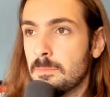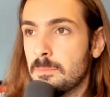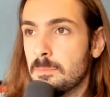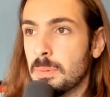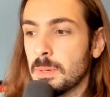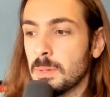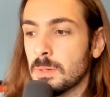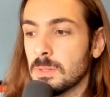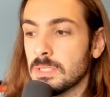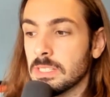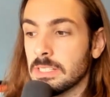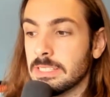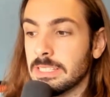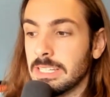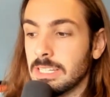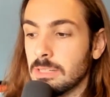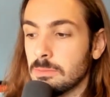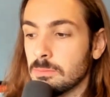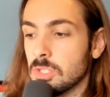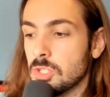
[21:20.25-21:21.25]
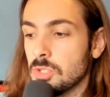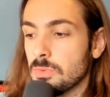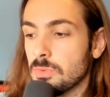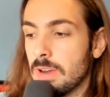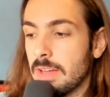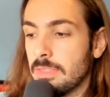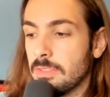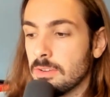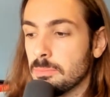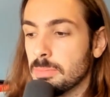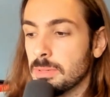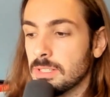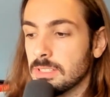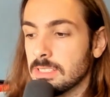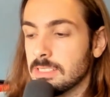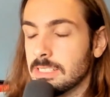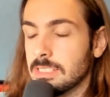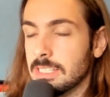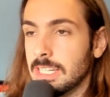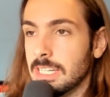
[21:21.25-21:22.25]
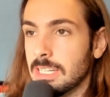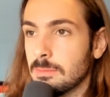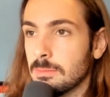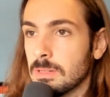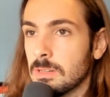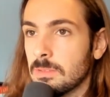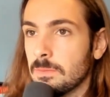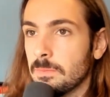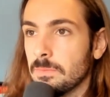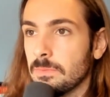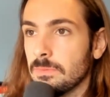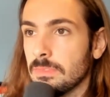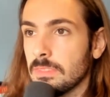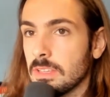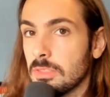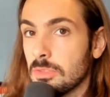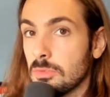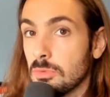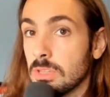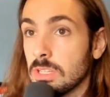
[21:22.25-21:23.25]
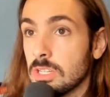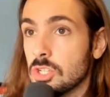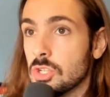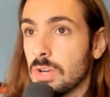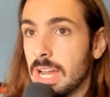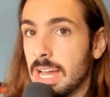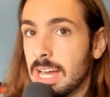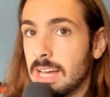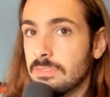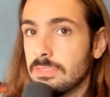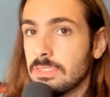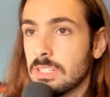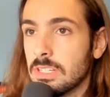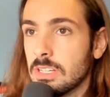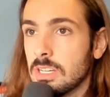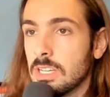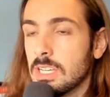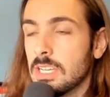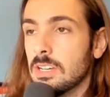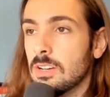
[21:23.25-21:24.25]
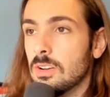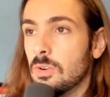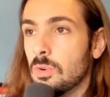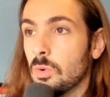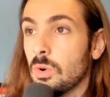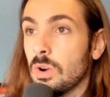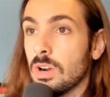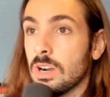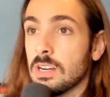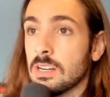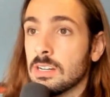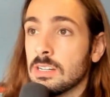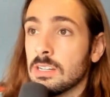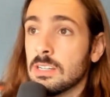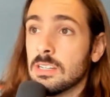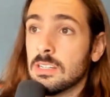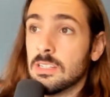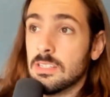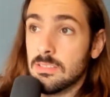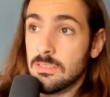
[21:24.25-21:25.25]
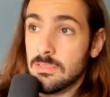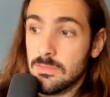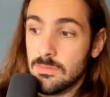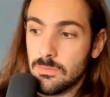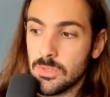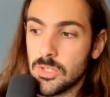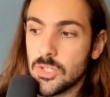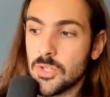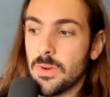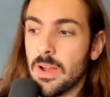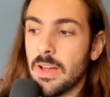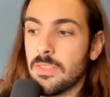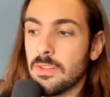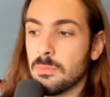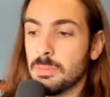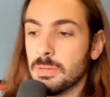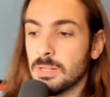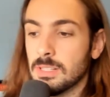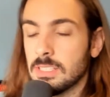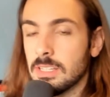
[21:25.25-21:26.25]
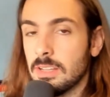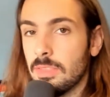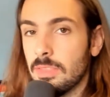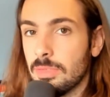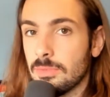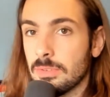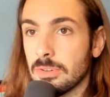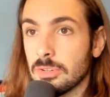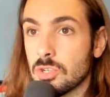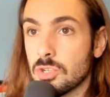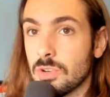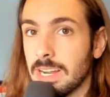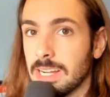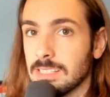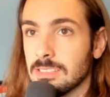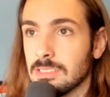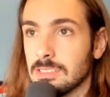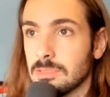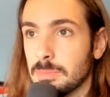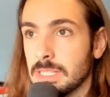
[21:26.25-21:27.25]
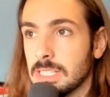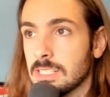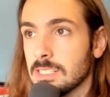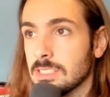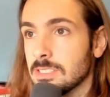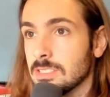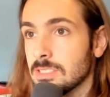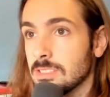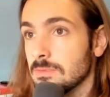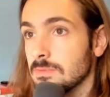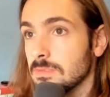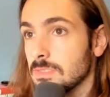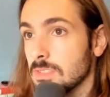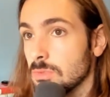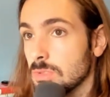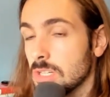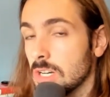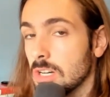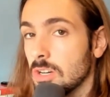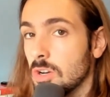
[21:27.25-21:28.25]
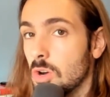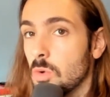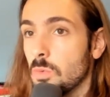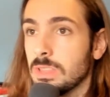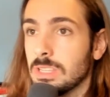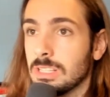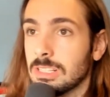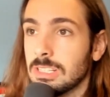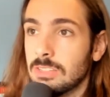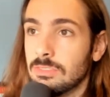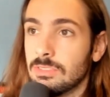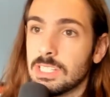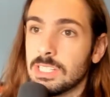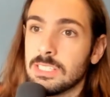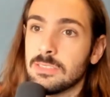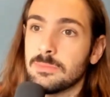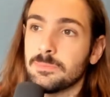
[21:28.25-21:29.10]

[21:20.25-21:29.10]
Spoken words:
build a team. Would you rather build a team through the draft, or would you rather build it through trades? Because Utah going with Cleveland